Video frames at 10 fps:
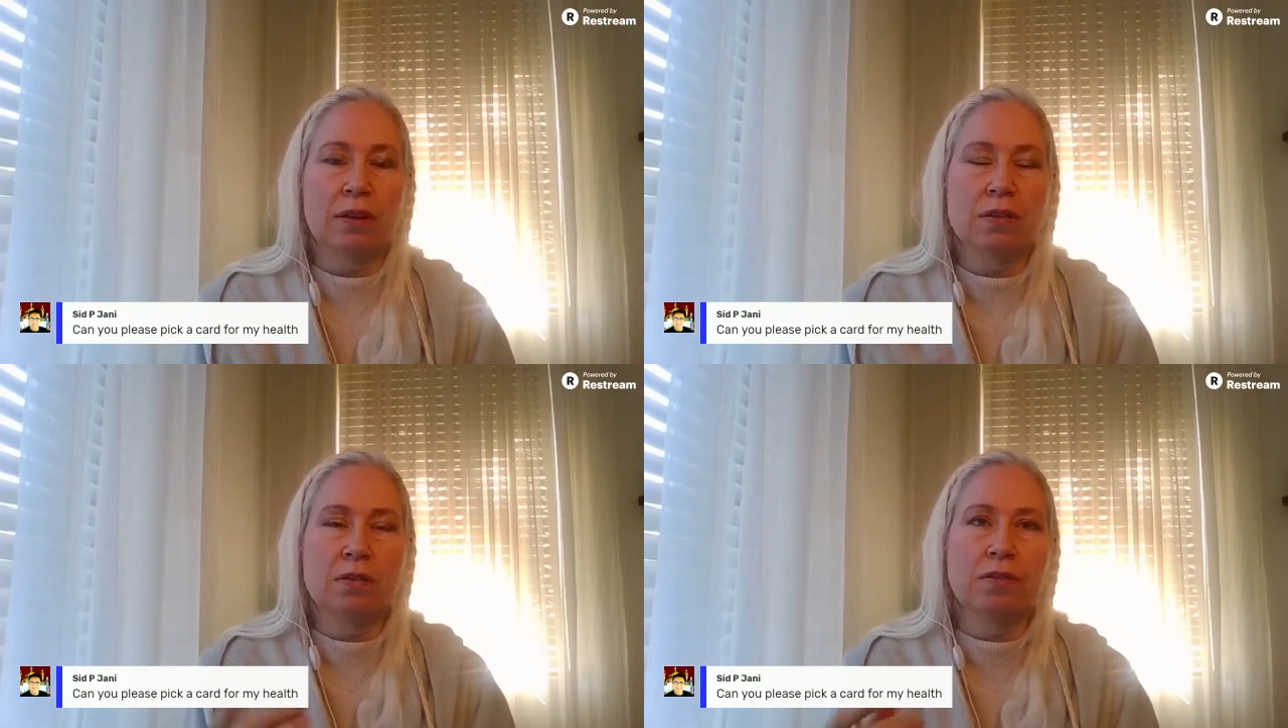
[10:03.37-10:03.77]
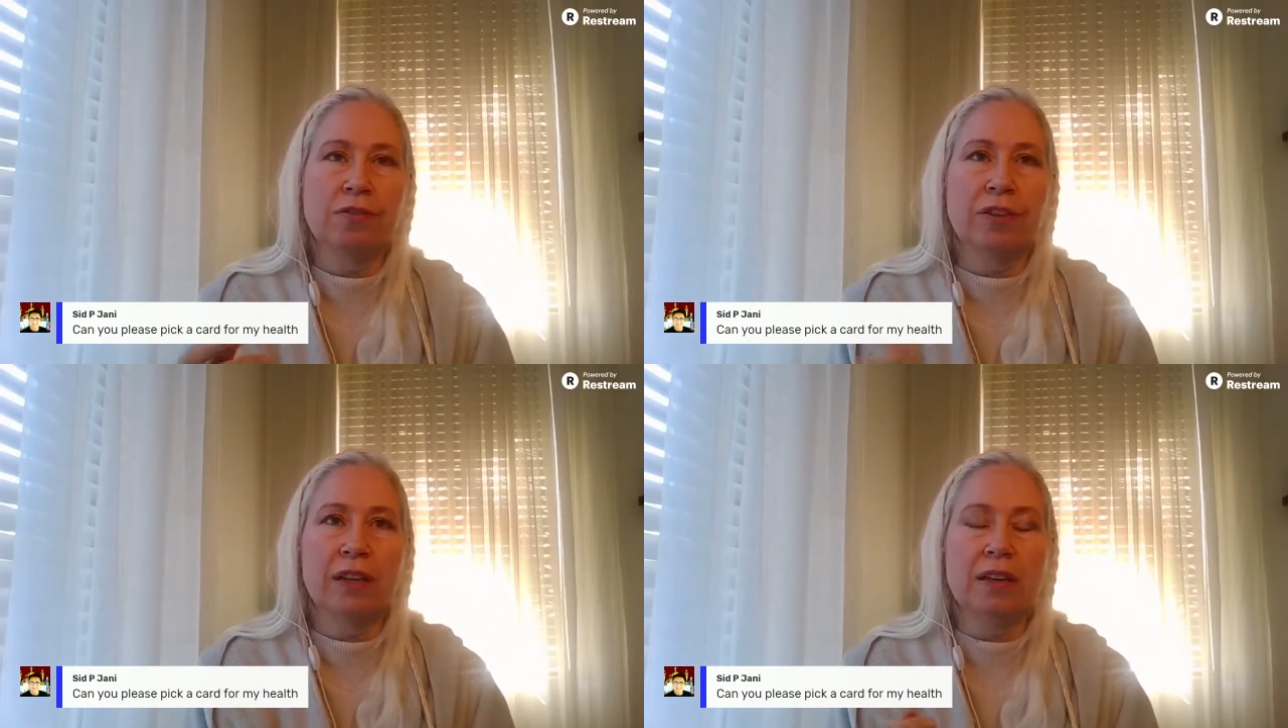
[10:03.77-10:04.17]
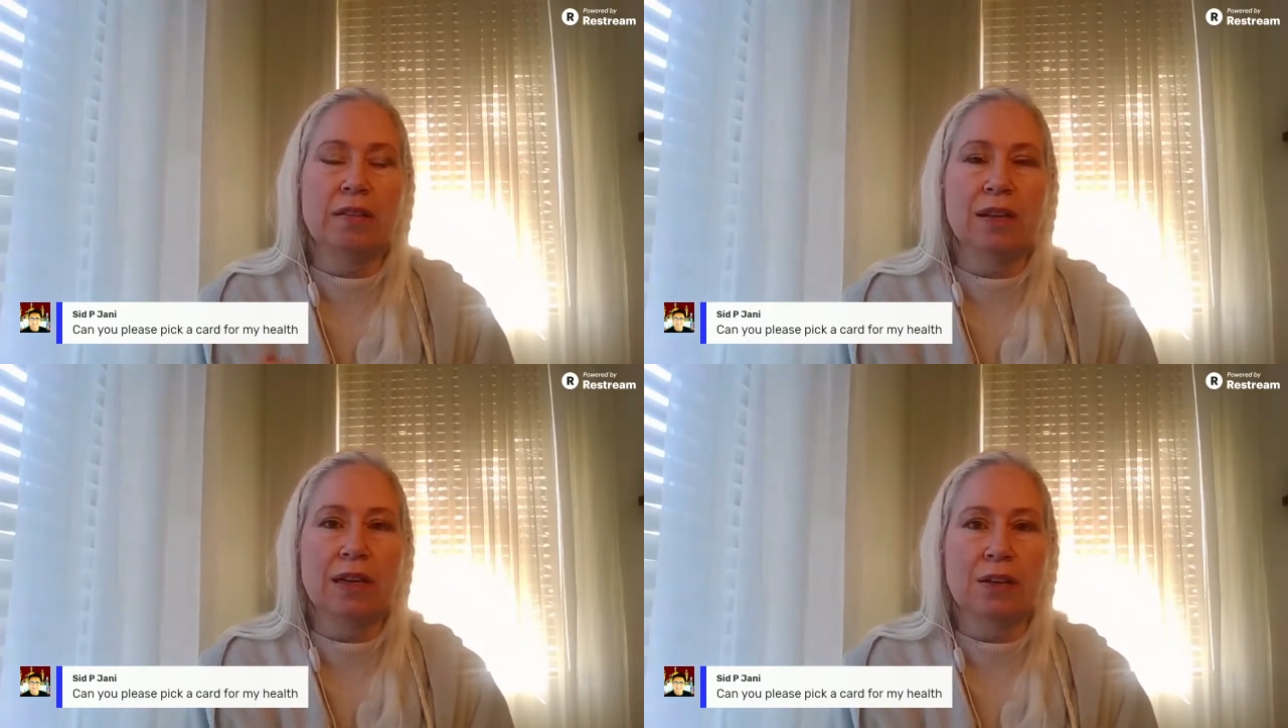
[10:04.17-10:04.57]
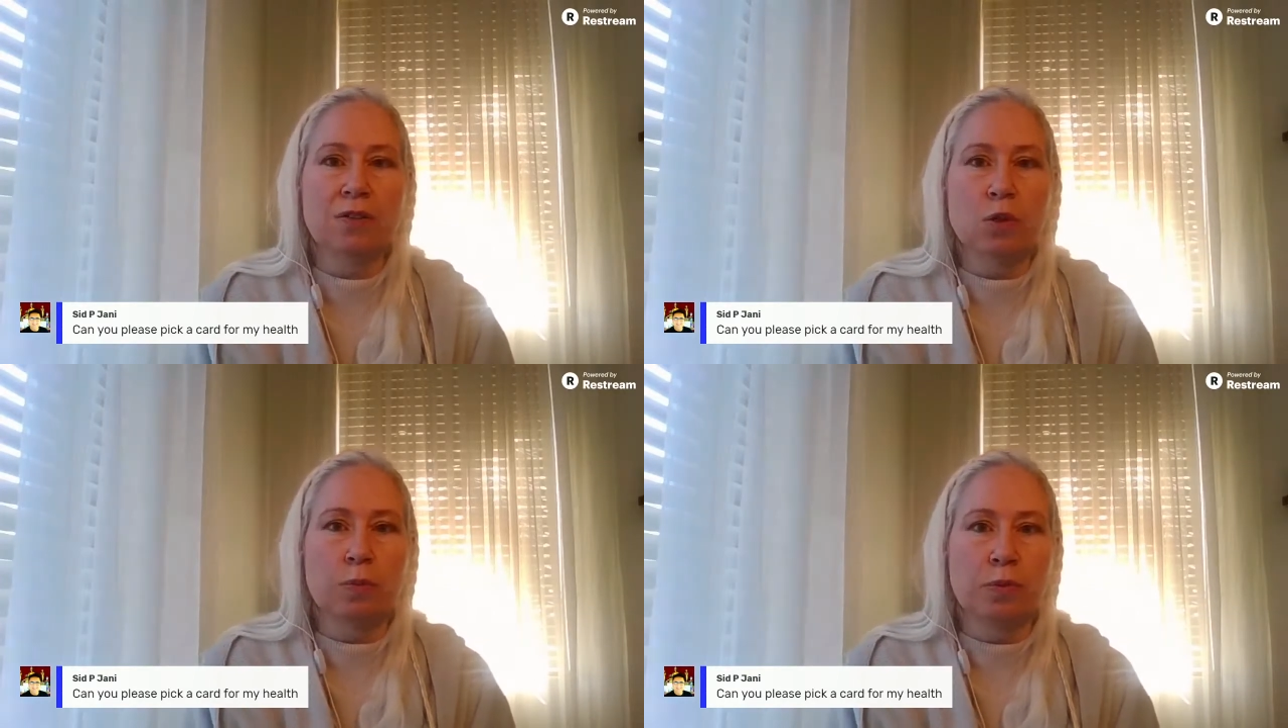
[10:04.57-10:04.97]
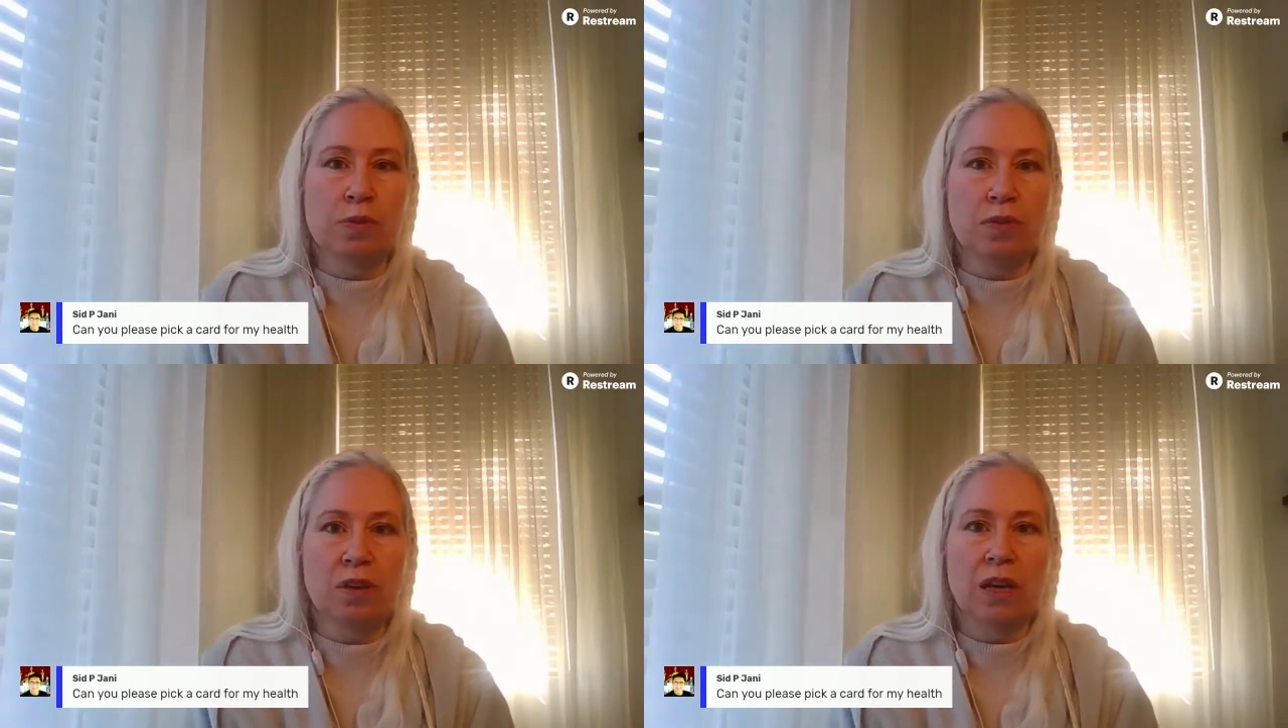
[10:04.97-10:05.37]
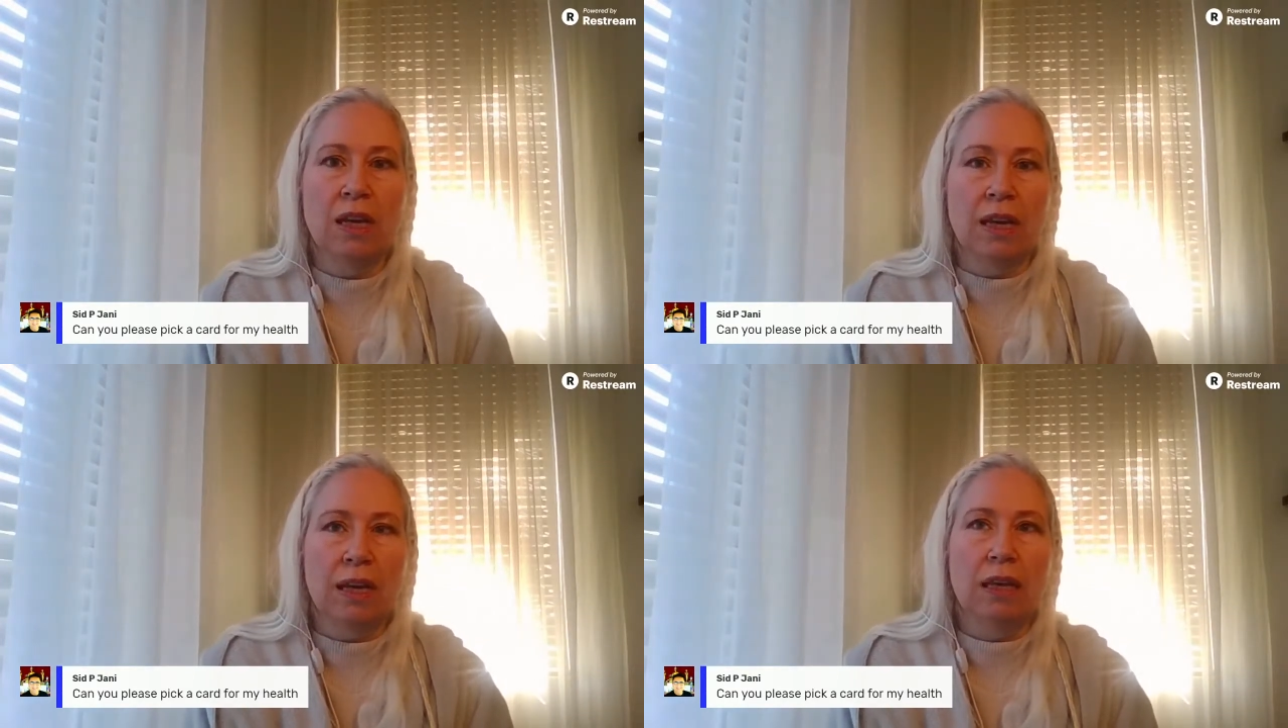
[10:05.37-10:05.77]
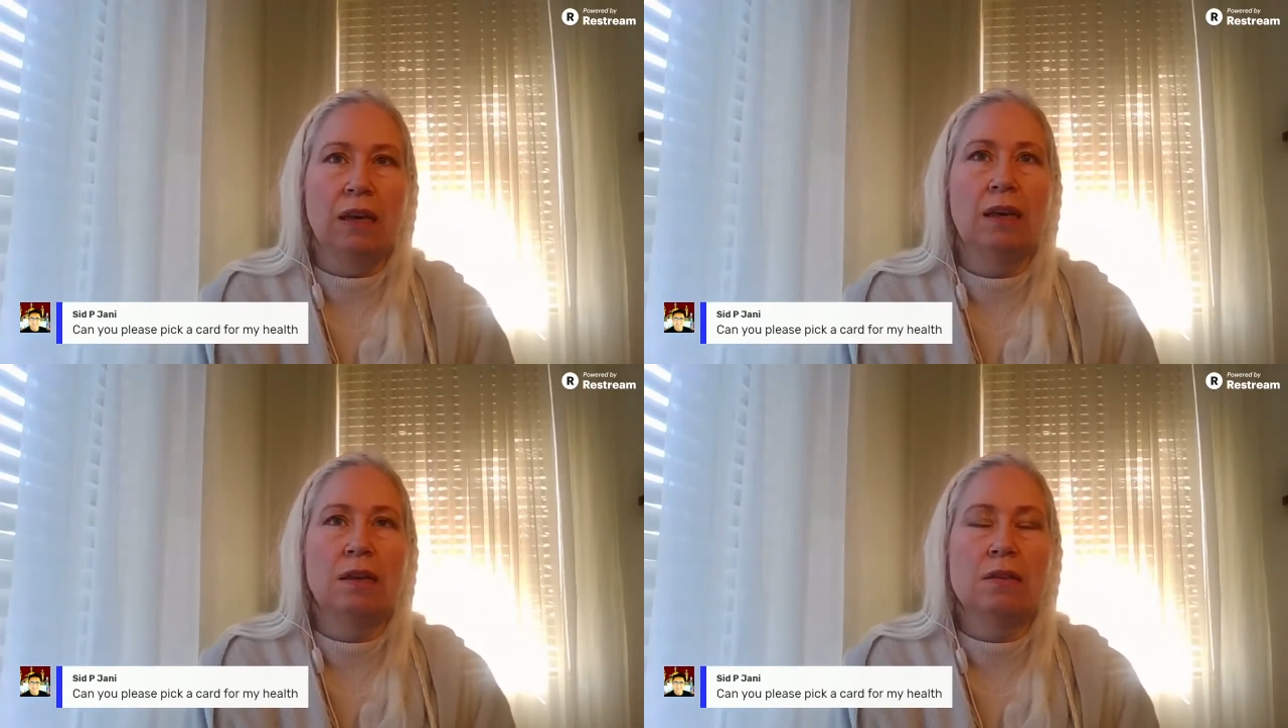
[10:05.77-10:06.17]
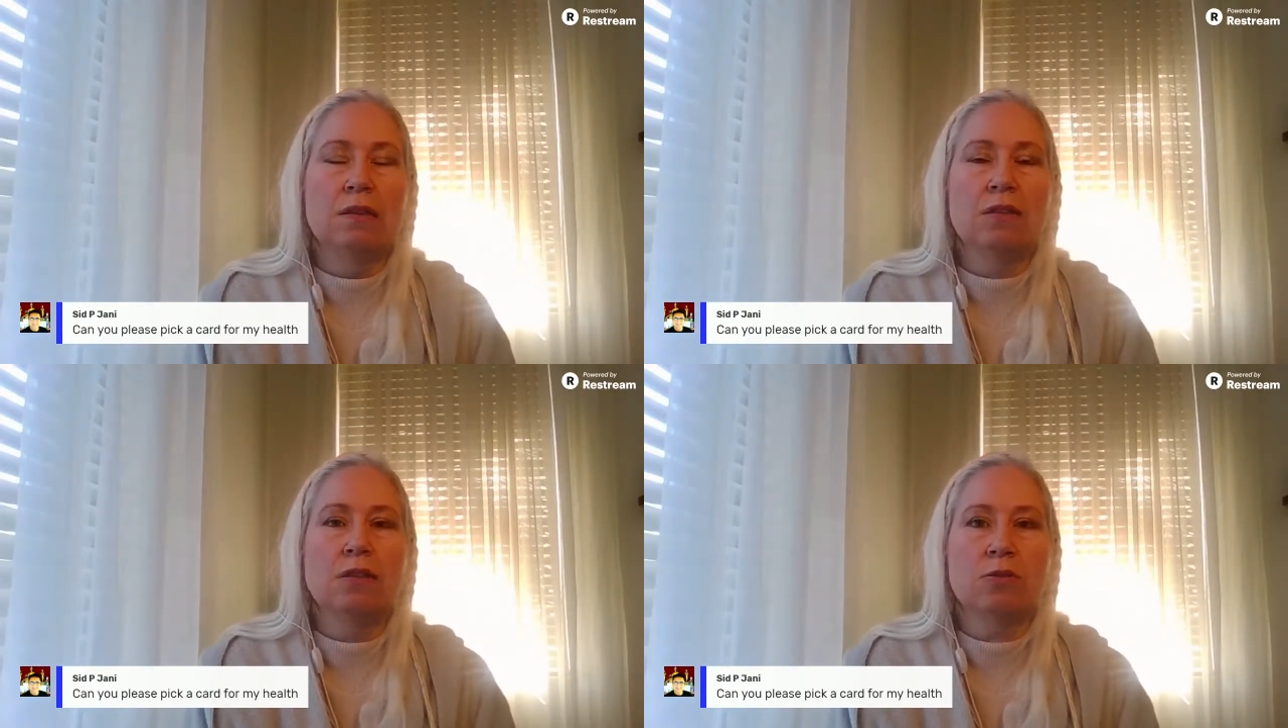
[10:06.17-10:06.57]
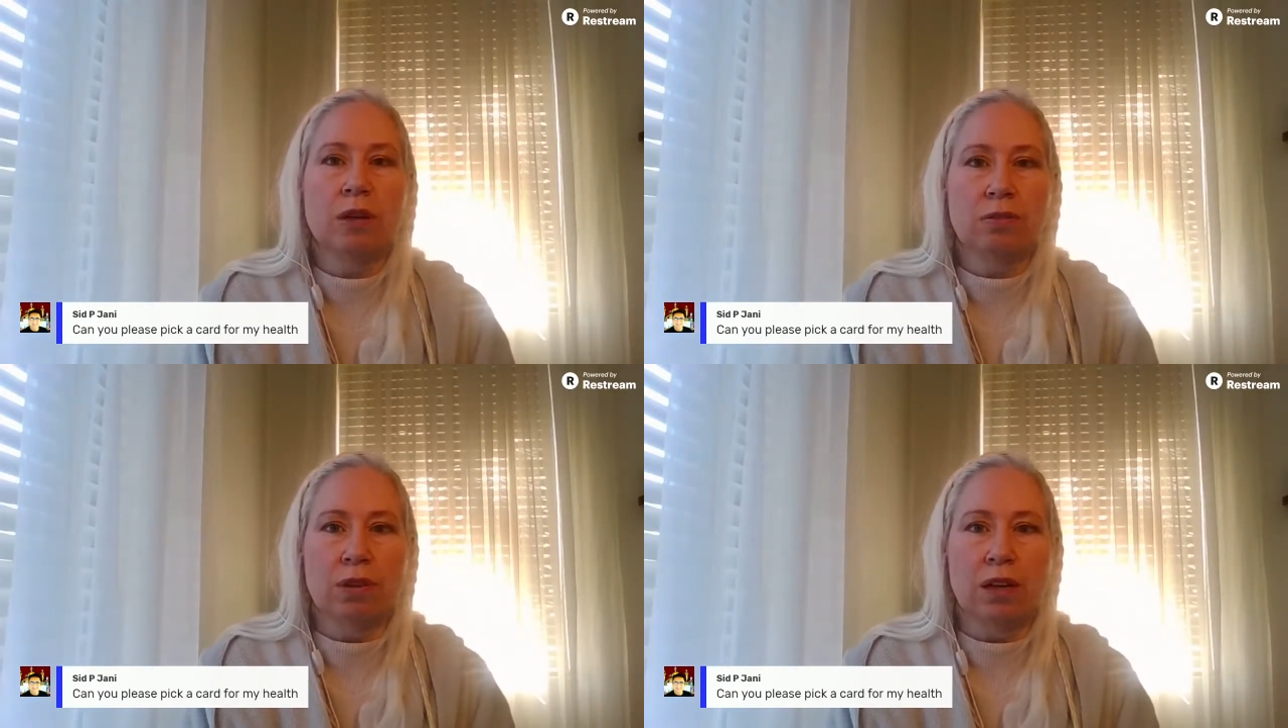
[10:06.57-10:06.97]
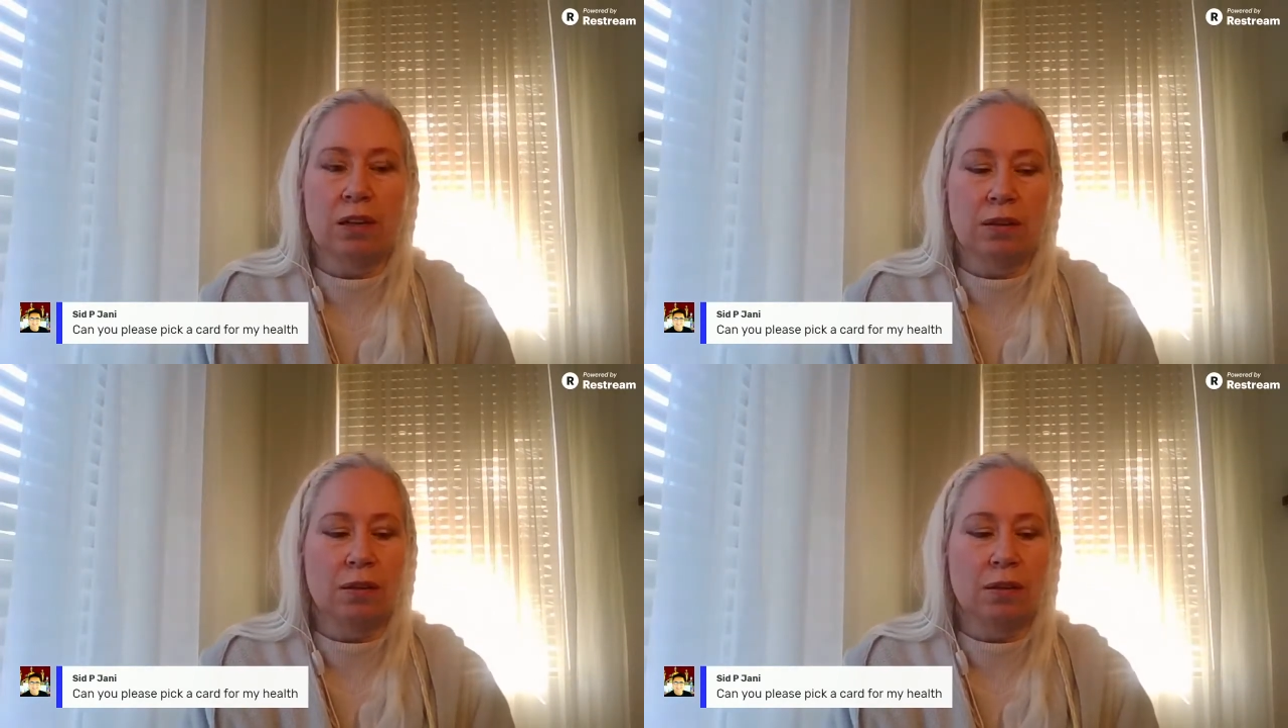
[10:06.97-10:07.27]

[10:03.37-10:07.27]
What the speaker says: So feeling the lack of support is triggering.